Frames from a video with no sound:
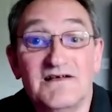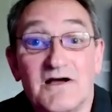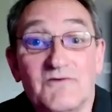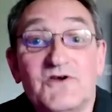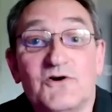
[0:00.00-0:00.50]

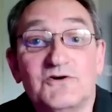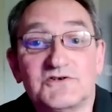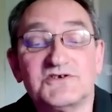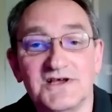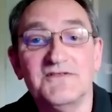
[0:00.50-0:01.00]
Of
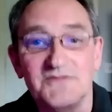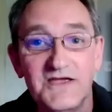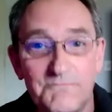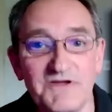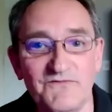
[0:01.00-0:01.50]
course, the
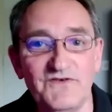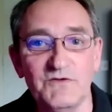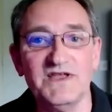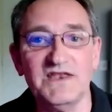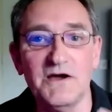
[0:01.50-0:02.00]
Epiphany
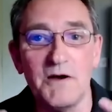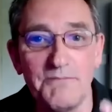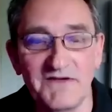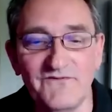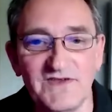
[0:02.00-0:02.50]
window,
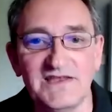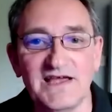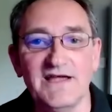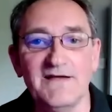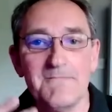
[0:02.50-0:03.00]
Epiphany
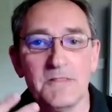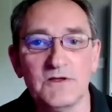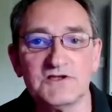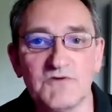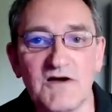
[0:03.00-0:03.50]
Day,
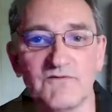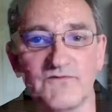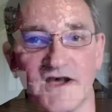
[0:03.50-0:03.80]
the 12th